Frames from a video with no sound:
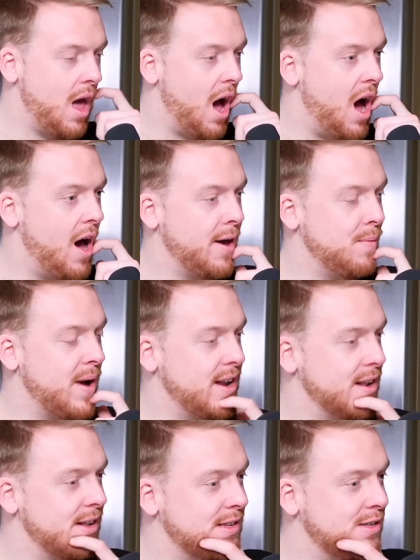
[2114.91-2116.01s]
I went
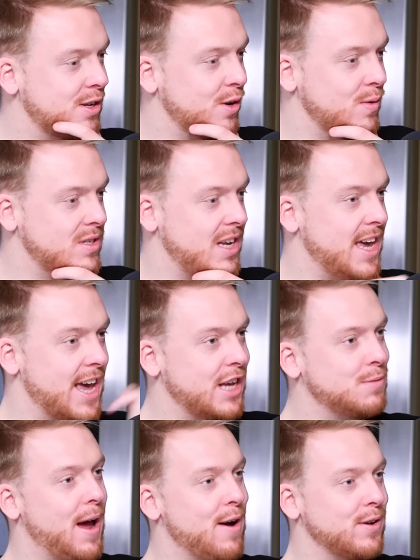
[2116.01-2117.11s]
to see his
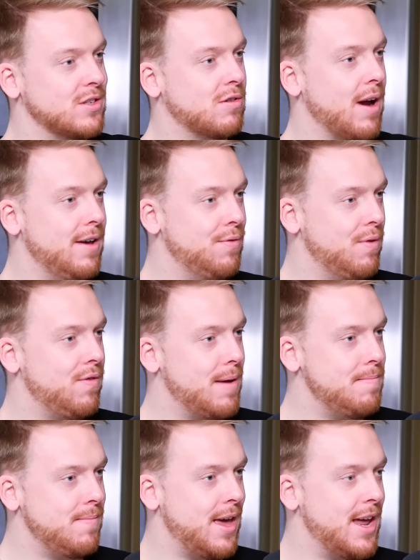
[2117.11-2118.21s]
parents' grave with
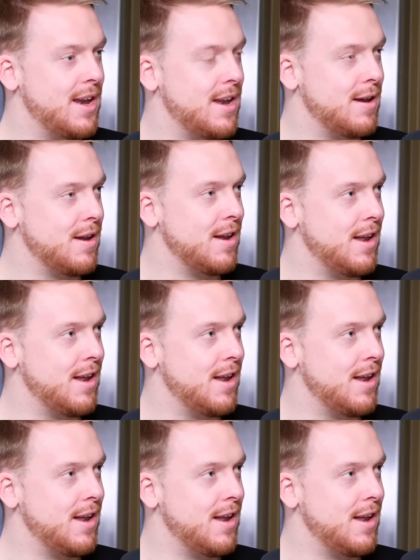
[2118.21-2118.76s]
him in